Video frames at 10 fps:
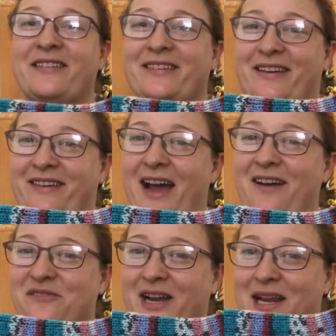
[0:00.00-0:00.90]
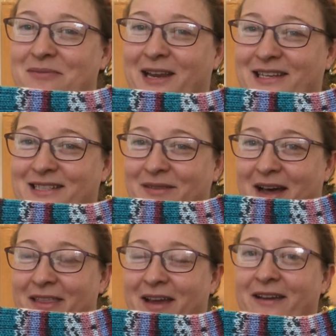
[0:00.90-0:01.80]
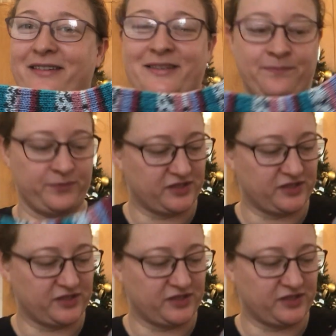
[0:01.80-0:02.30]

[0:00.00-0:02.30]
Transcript: So yeah, I'm really pleased about those.